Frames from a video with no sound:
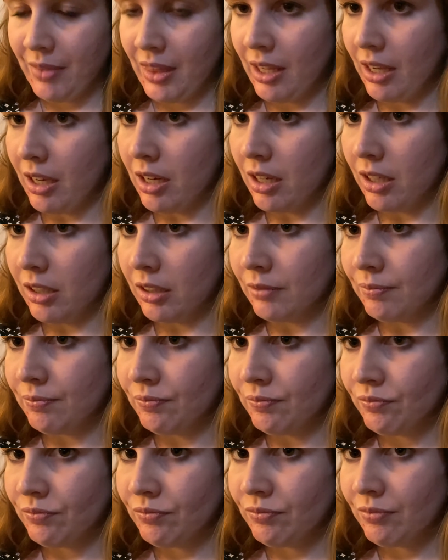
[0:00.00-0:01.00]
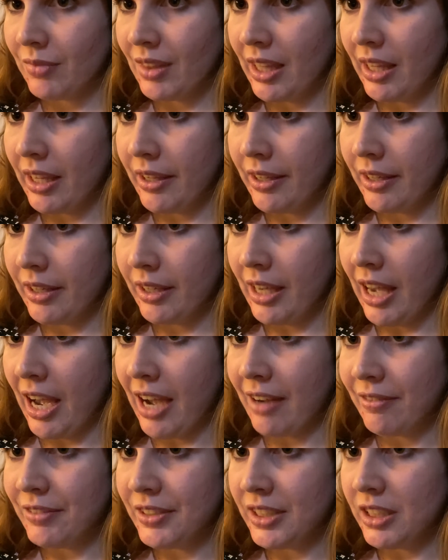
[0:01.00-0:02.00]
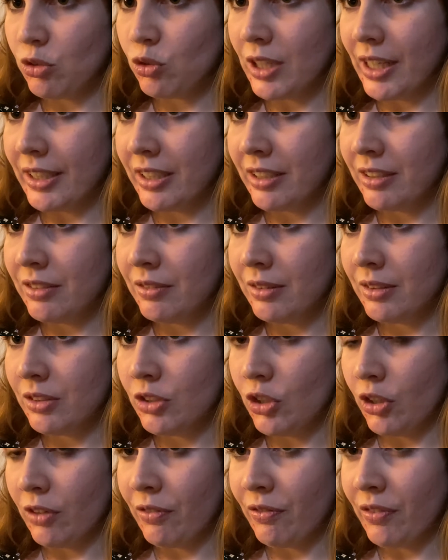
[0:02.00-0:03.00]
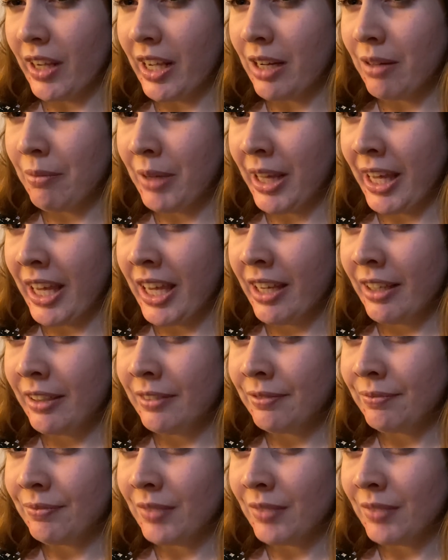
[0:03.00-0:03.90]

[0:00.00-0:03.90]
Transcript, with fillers: um, having it run in your family.